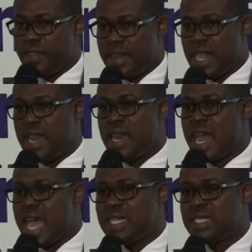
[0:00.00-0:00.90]
The
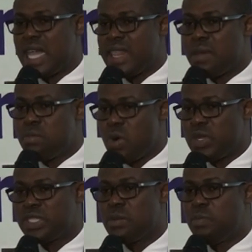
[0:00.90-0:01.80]
last and the
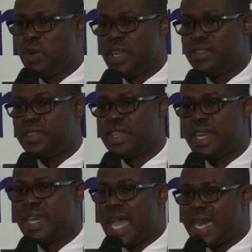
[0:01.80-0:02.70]
most important
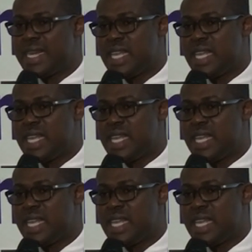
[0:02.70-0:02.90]
thing that